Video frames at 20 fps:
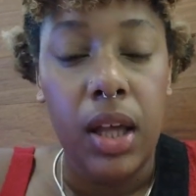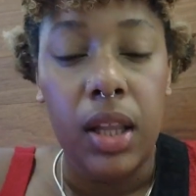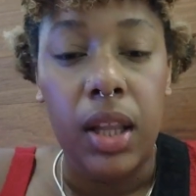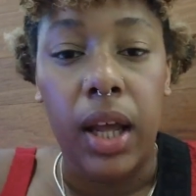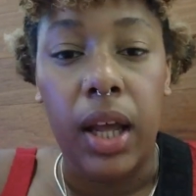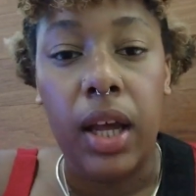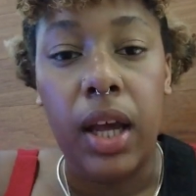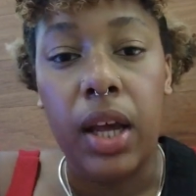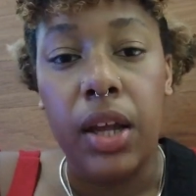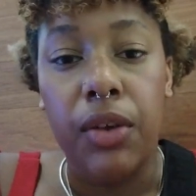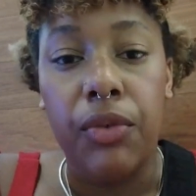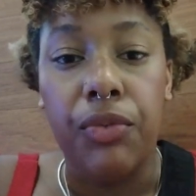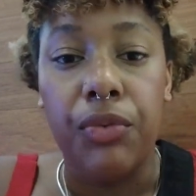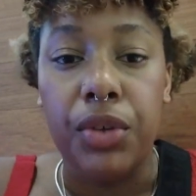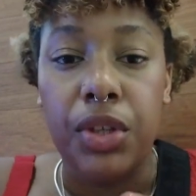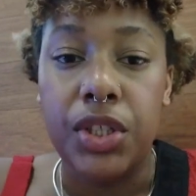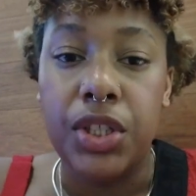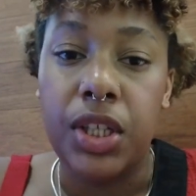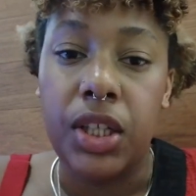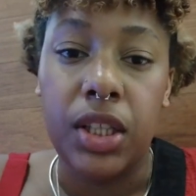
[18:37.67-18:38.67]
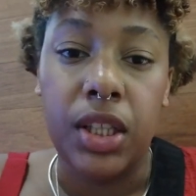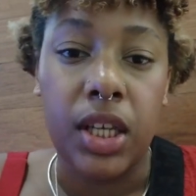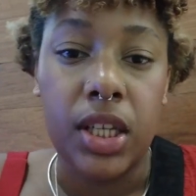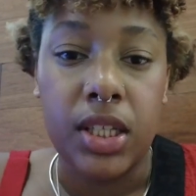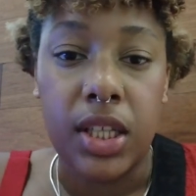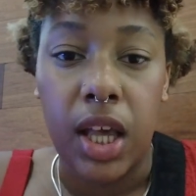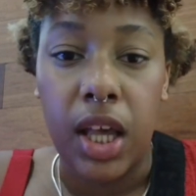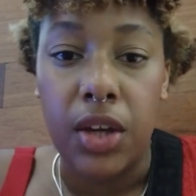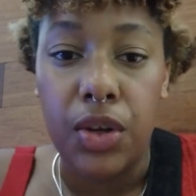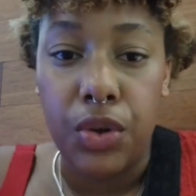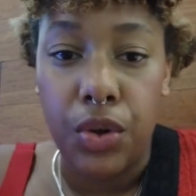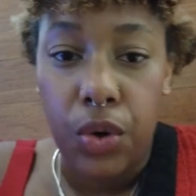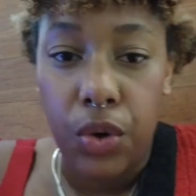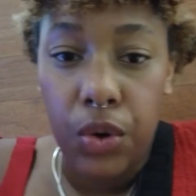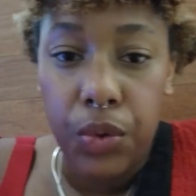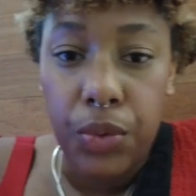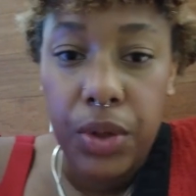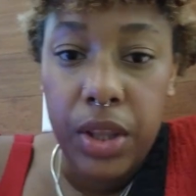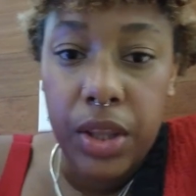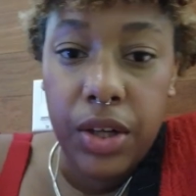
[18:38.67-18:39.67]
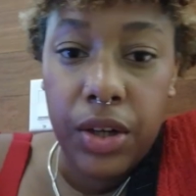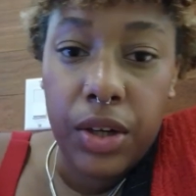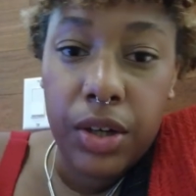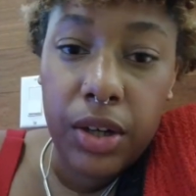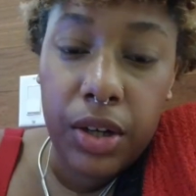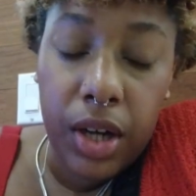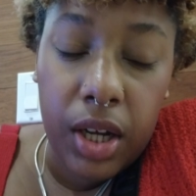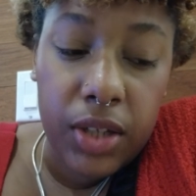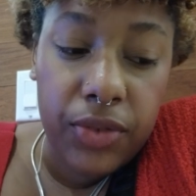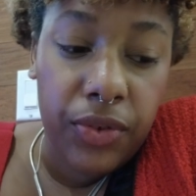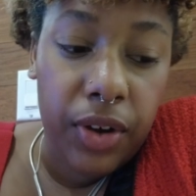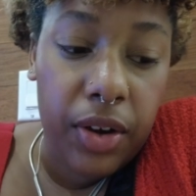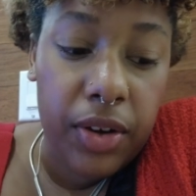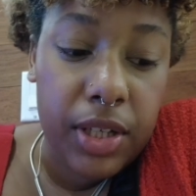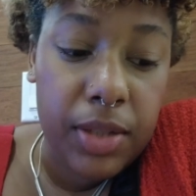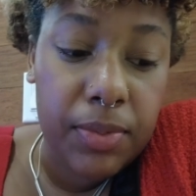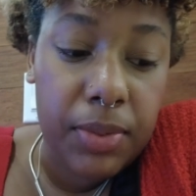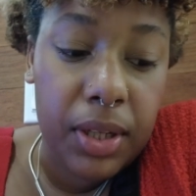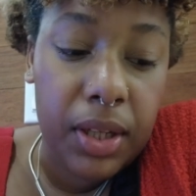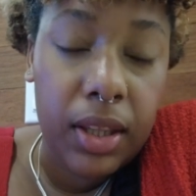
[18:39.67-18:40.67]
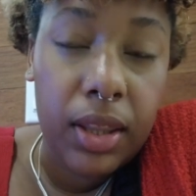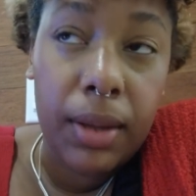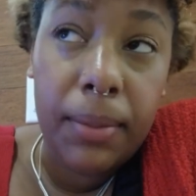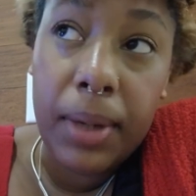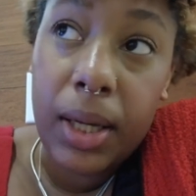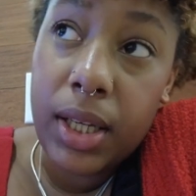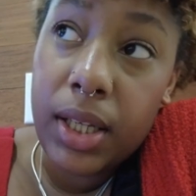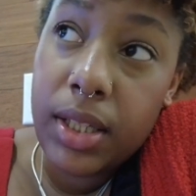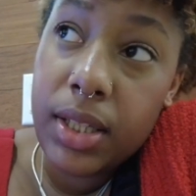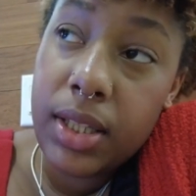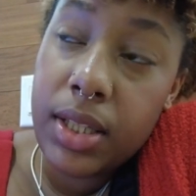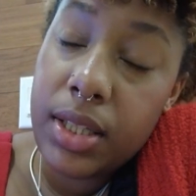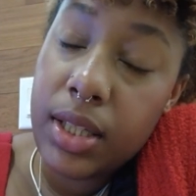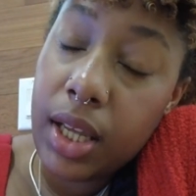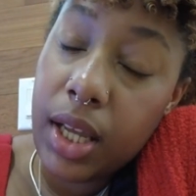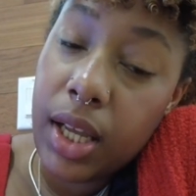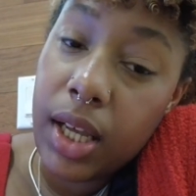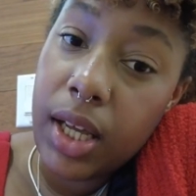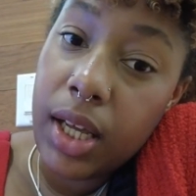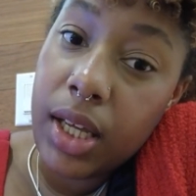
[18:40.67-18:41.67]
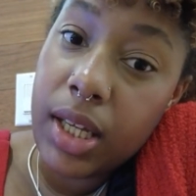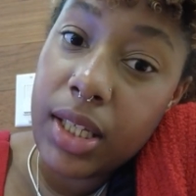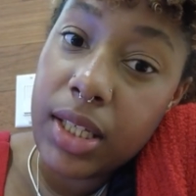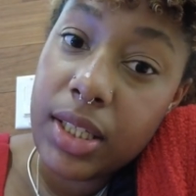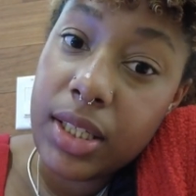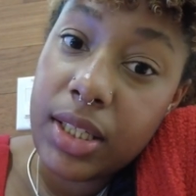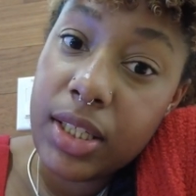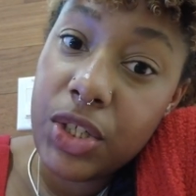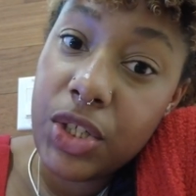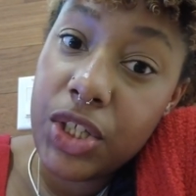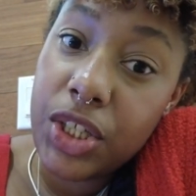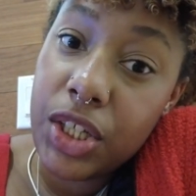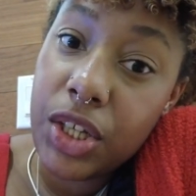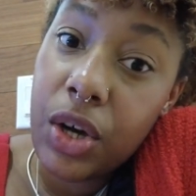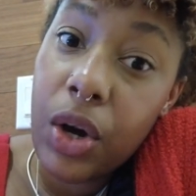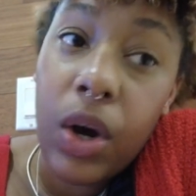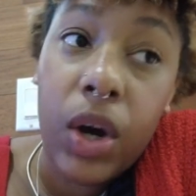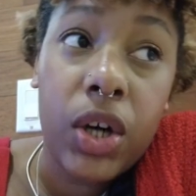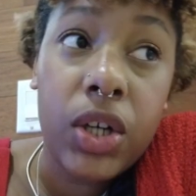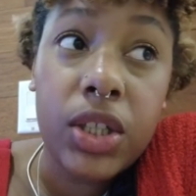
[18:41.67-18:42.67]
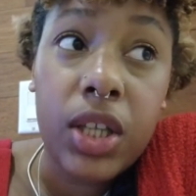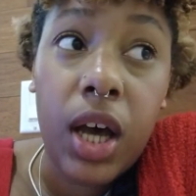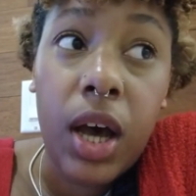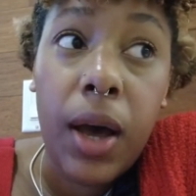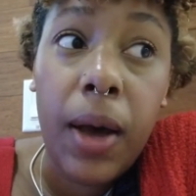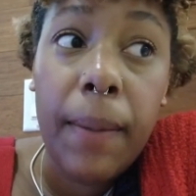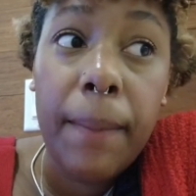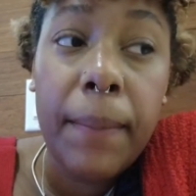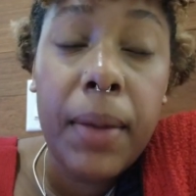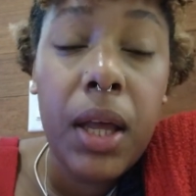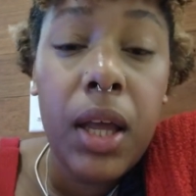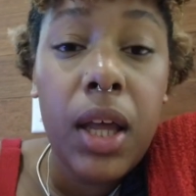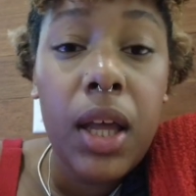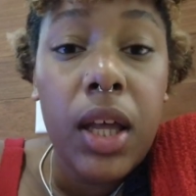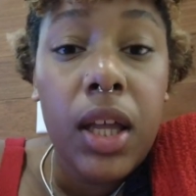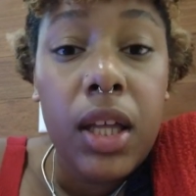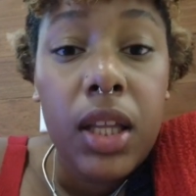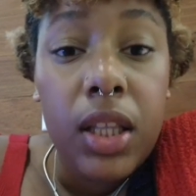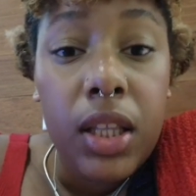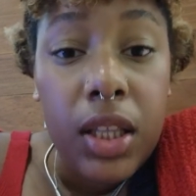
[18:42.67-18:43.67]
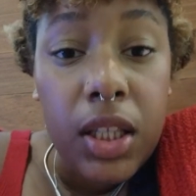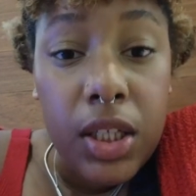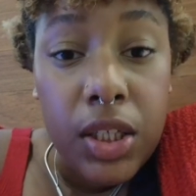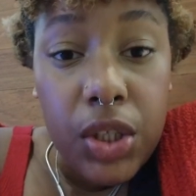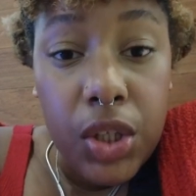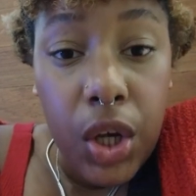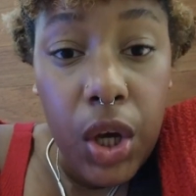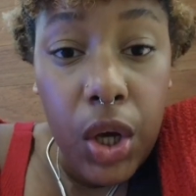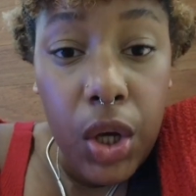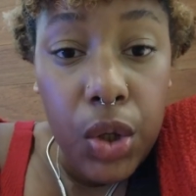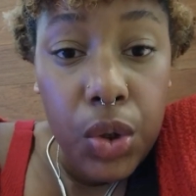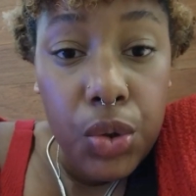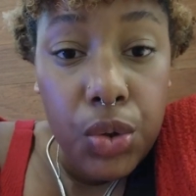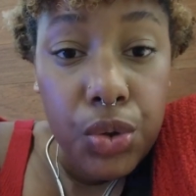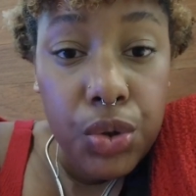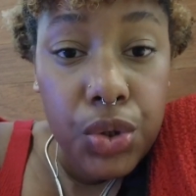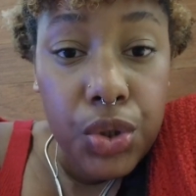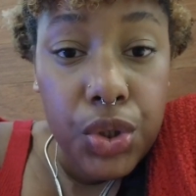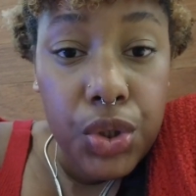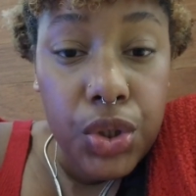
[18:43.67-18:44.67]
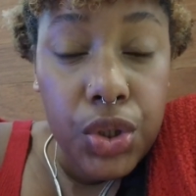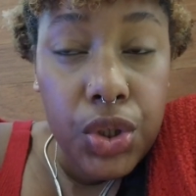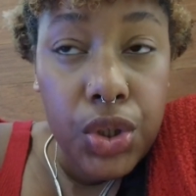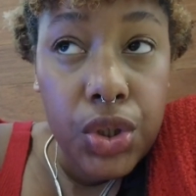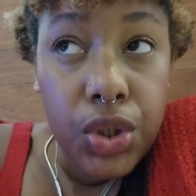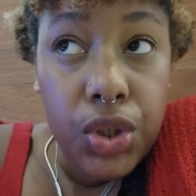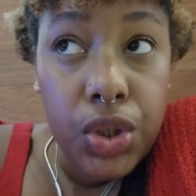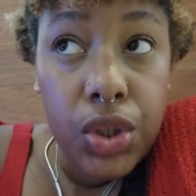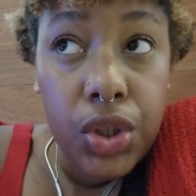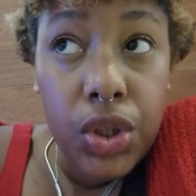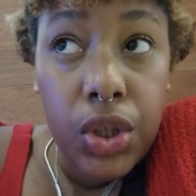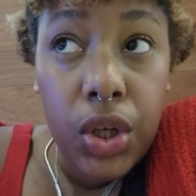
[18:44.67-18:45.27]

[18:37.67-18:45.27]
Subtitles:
like kind of reaching his end goal with her as far as being the best, and she called up this coach